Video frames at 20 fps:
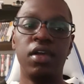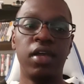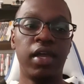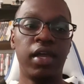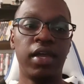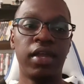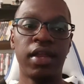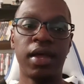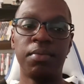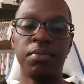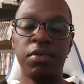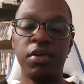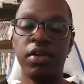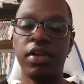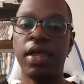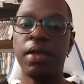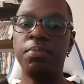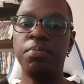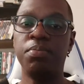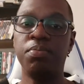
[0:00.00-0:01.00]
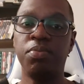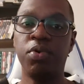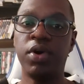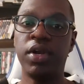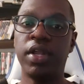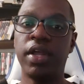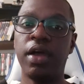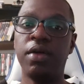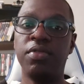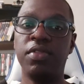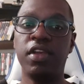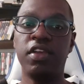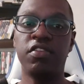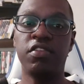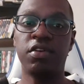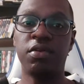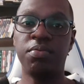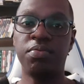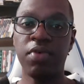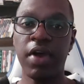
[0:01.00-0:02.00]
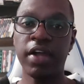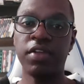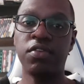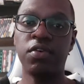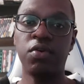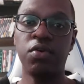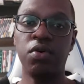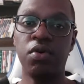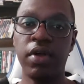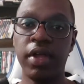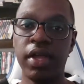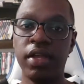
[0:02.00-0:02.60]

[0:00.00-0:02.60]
and I'm good at pointing out things that are practical